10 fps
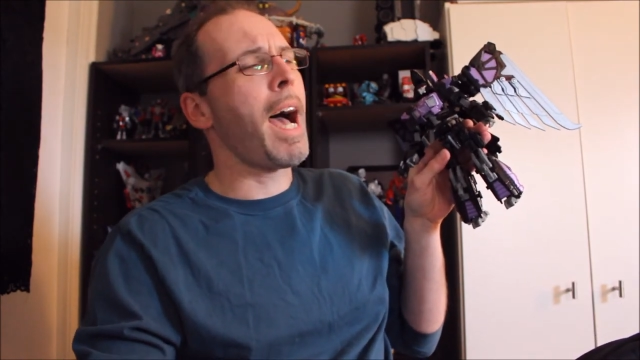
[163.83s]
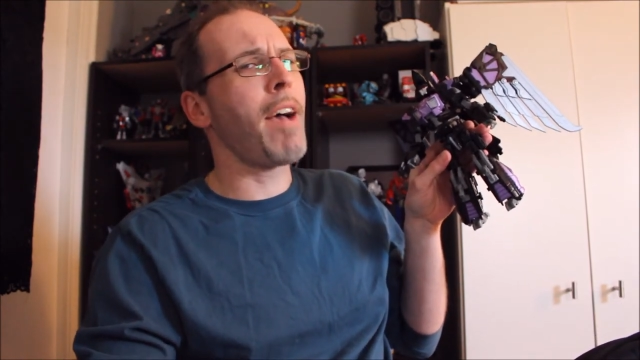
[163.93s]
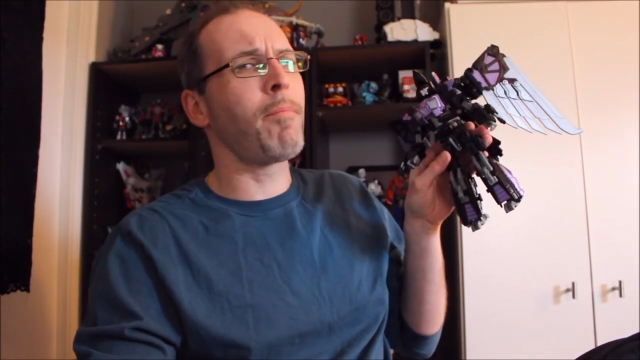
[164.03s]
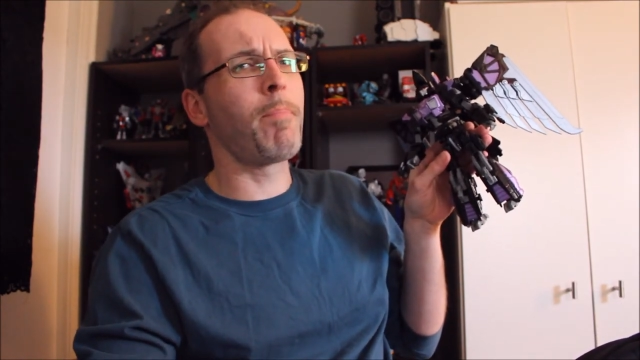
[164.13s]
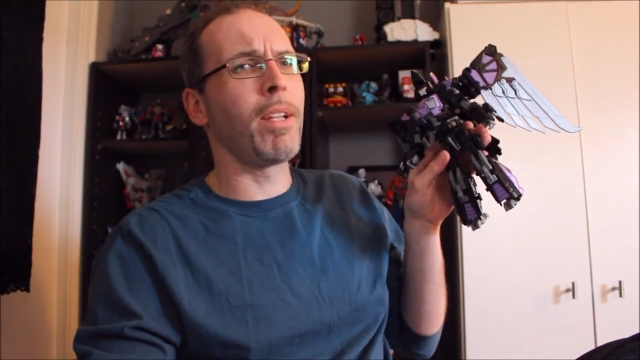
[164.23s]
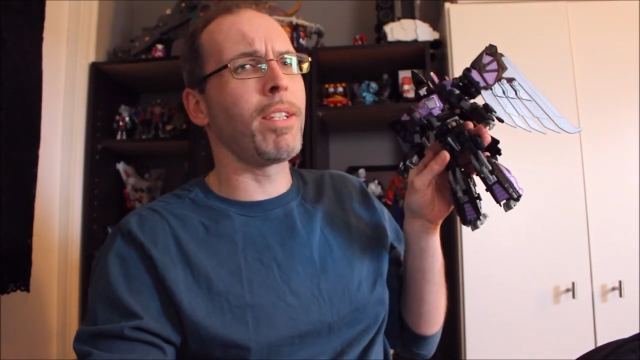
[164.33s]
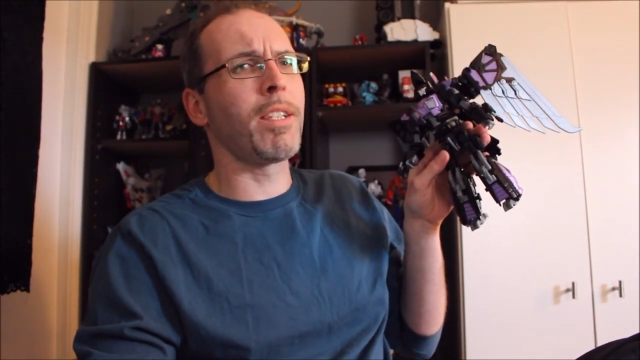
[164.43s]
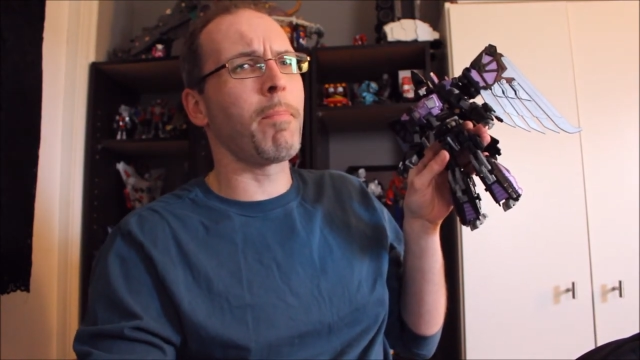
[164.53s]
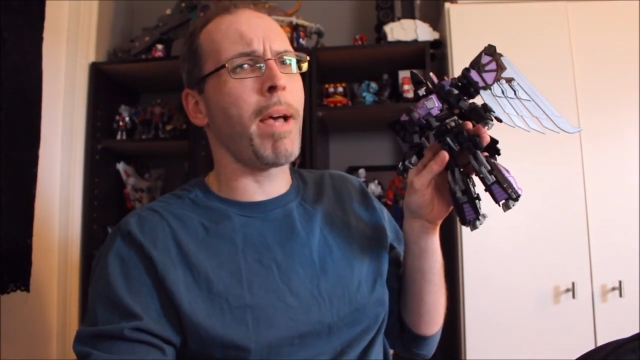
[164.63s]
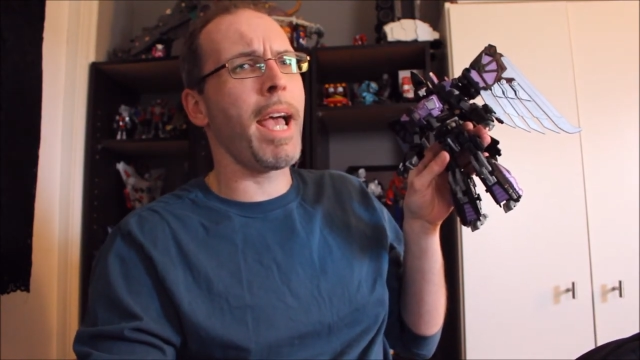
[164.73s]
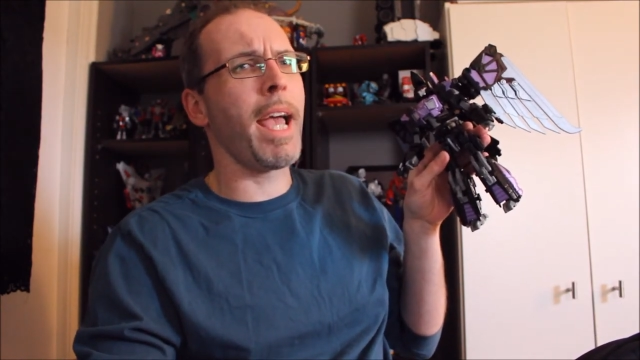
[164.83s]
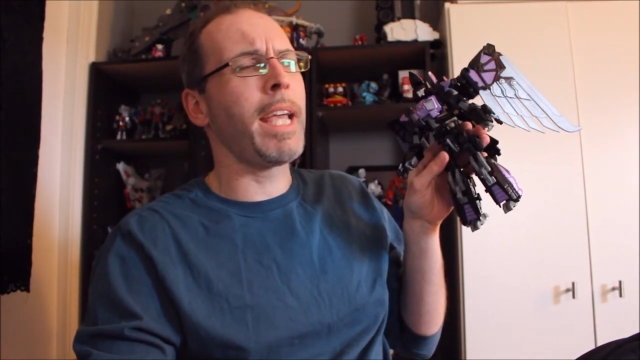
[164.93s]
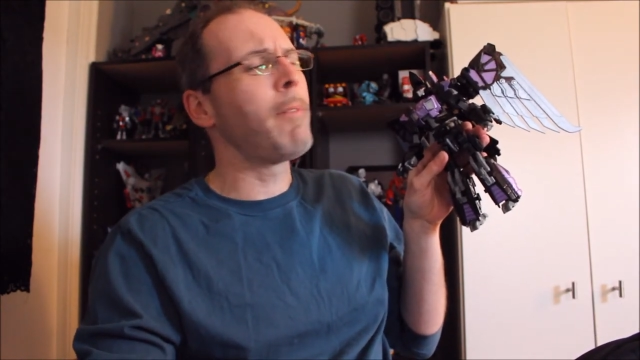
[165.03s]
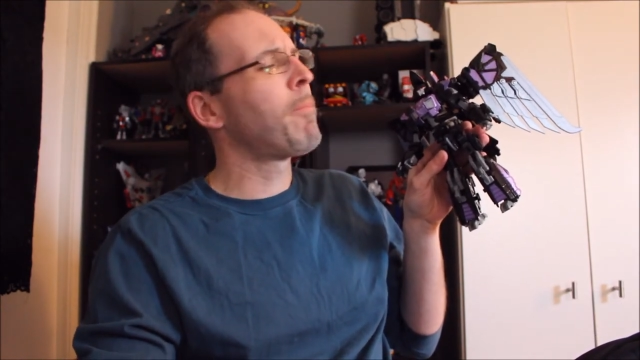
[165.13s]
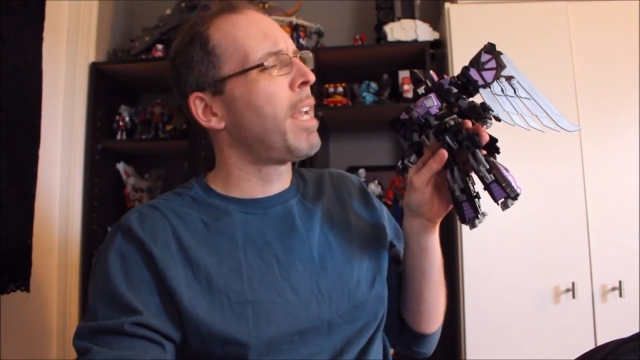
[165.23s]
I have bills to
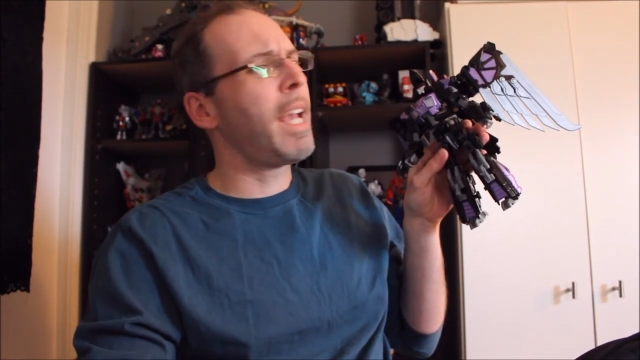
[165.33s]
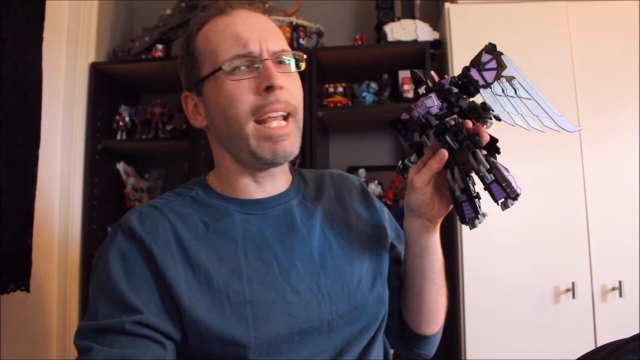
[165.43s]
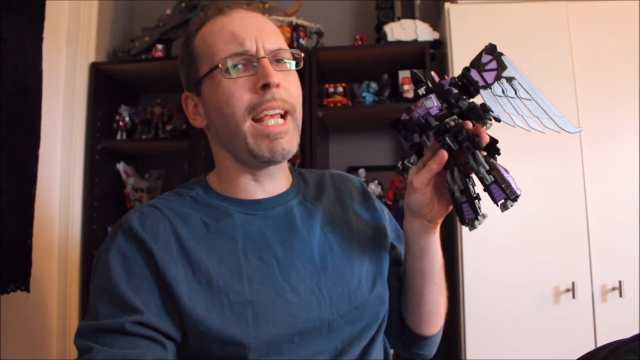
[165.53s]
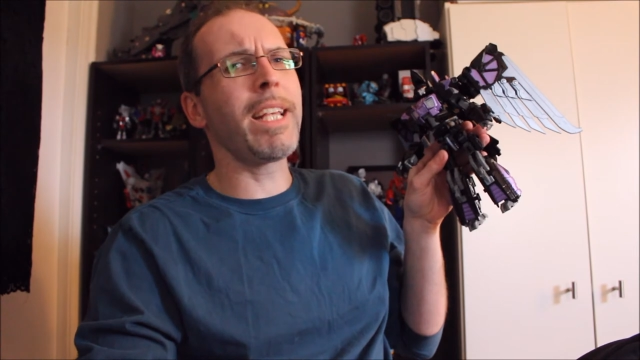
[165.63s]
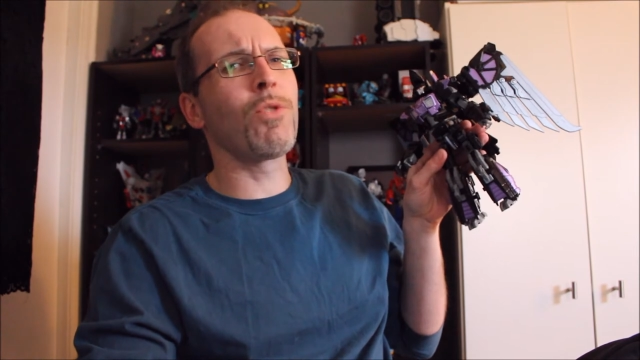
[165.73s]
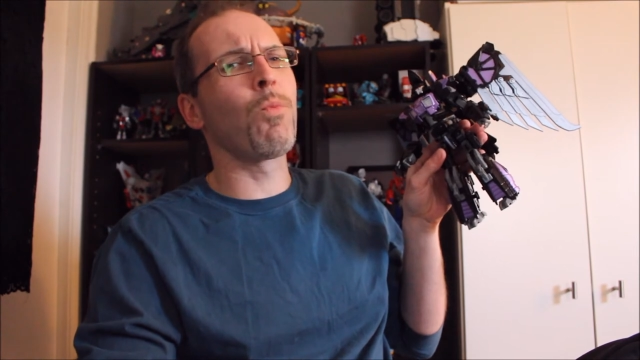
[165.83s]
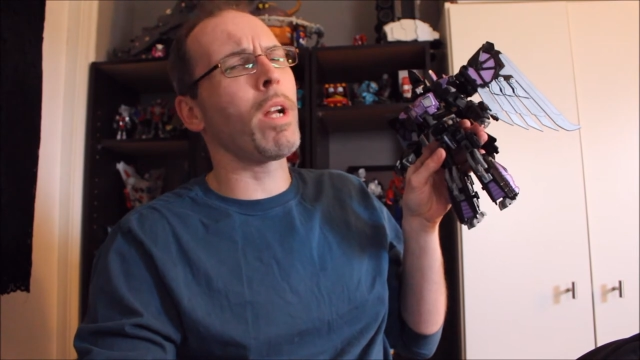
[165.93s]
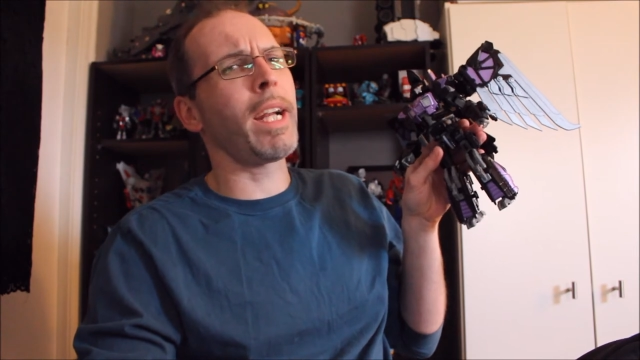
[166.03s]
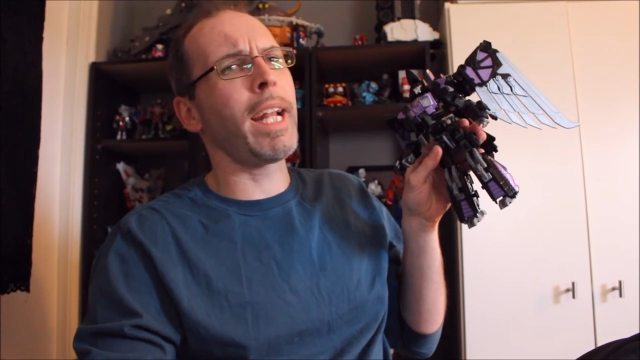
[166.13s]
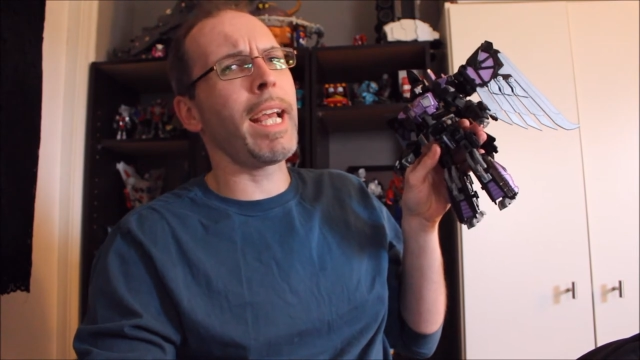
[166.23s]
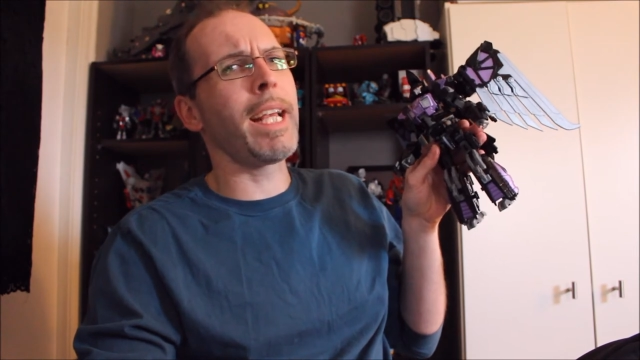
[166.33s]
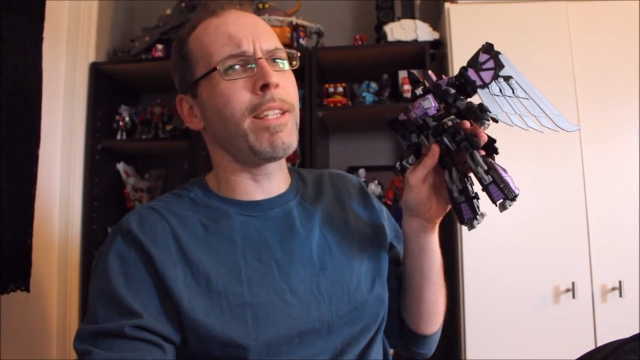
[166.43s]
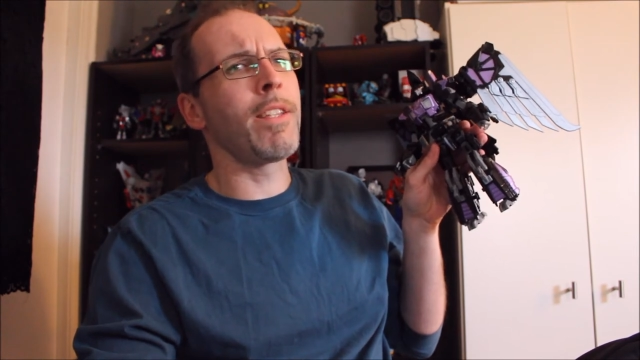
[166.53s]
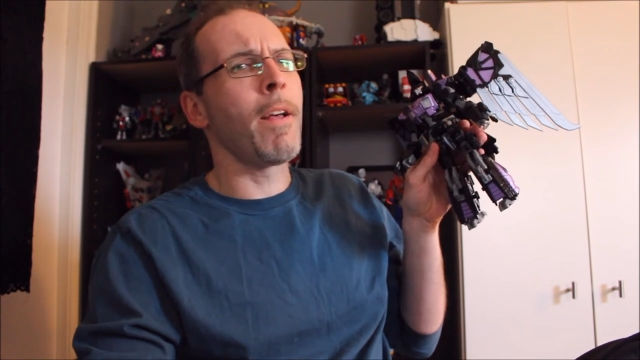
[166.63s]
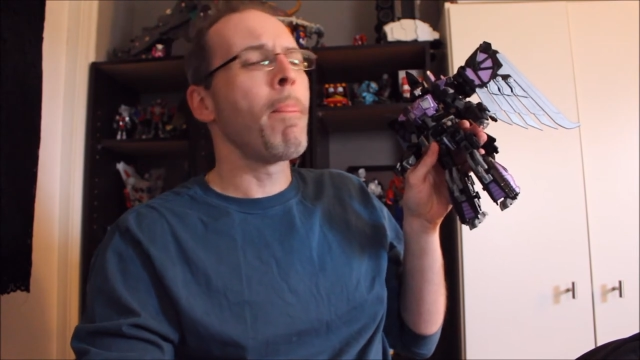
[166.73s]
pay. It is what it
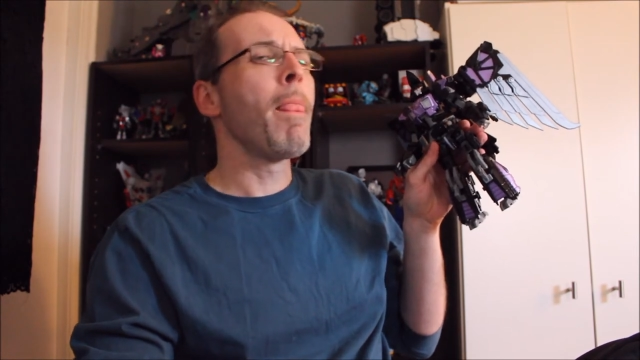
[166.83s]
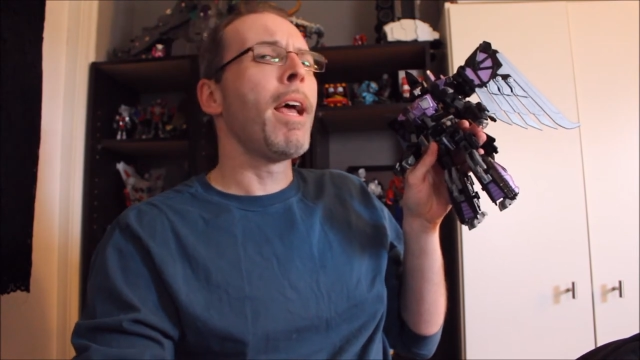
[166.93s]
is.